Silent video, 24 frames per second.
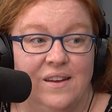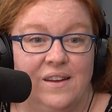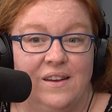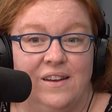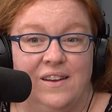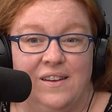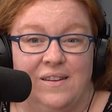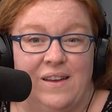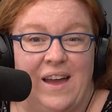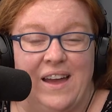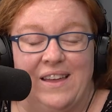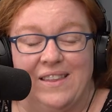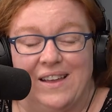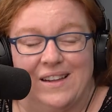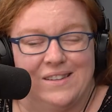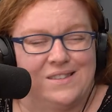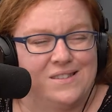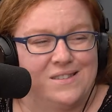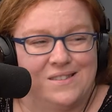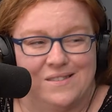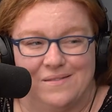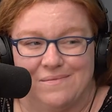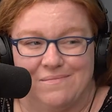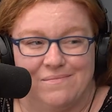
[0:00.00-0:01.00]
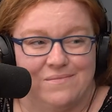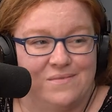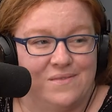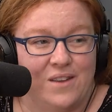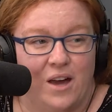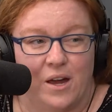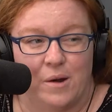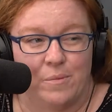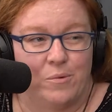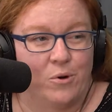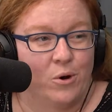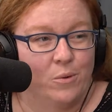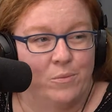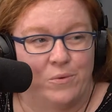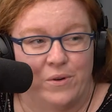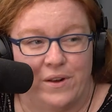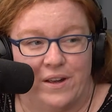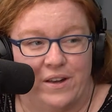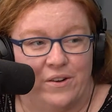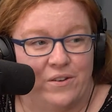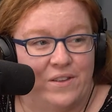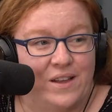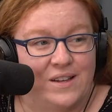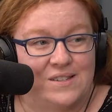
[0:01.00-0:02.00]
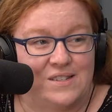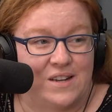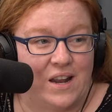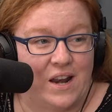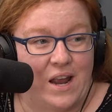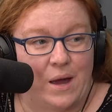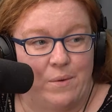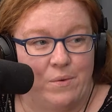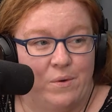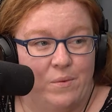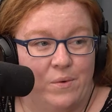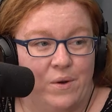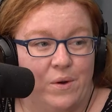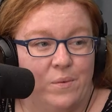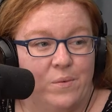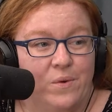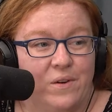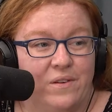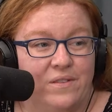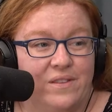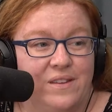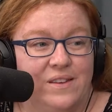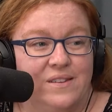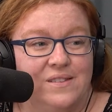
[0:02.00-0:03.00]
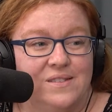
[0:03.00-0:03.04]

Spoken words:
hey, that's not appropriate, or that's not how we want to word this.